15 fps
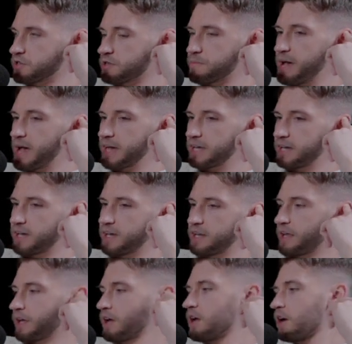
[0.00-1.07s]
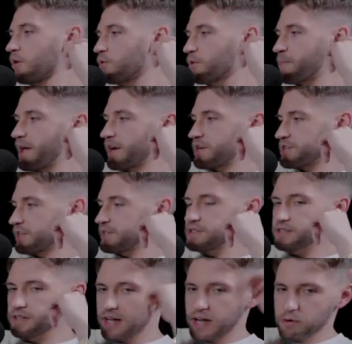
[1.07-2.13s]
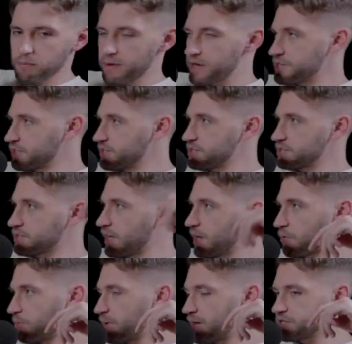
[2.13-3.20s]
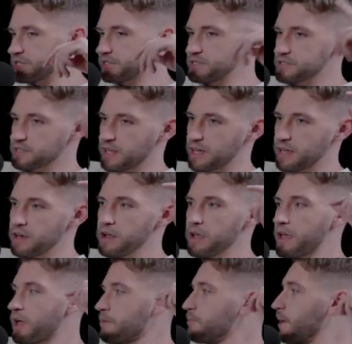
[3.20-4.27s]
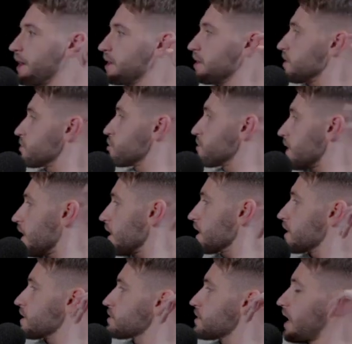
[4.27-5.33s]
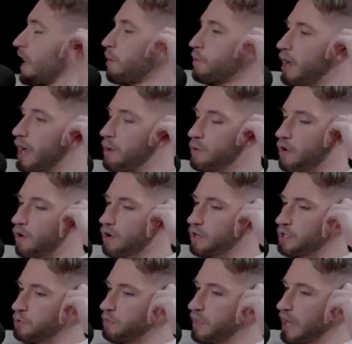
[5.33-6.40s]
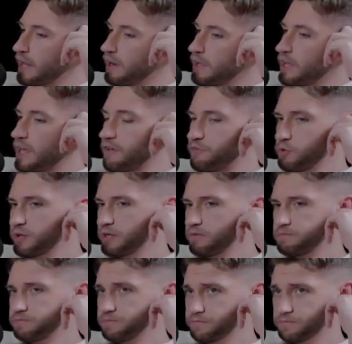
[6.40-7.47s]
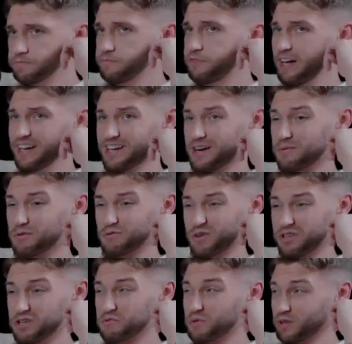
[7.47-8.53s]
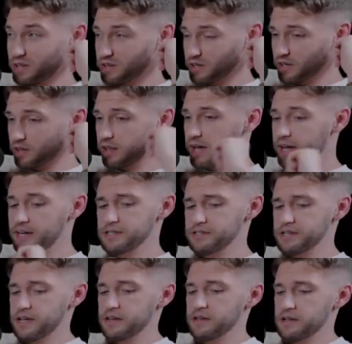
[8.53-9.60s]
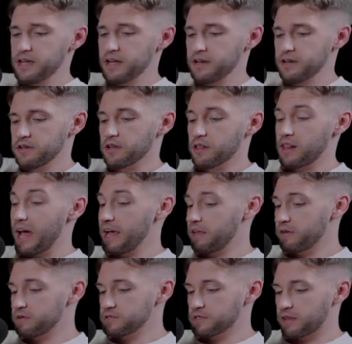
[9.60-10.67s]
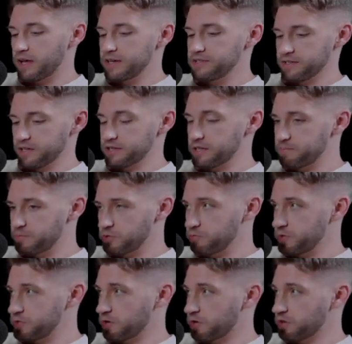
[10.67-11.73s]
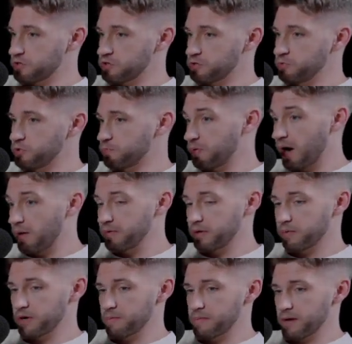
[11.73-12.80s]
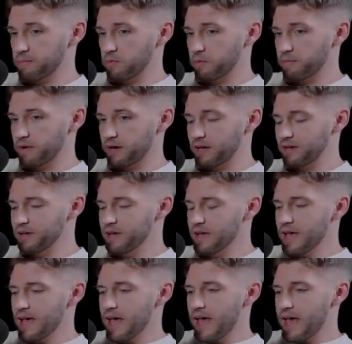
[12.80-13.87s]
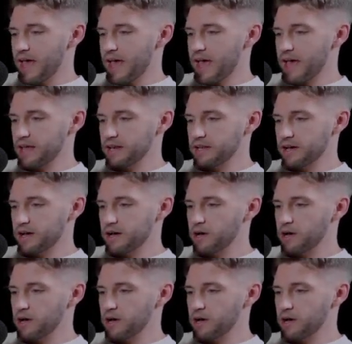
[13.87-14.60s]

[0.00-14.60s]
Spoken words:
on the back end. Like we're managing this client, we're managing this client, we're managing this client. But to be honest, I would argue that if you can find a couple of really, really good clients and delight those clients and get them to return to you, you're probably going to make more money. And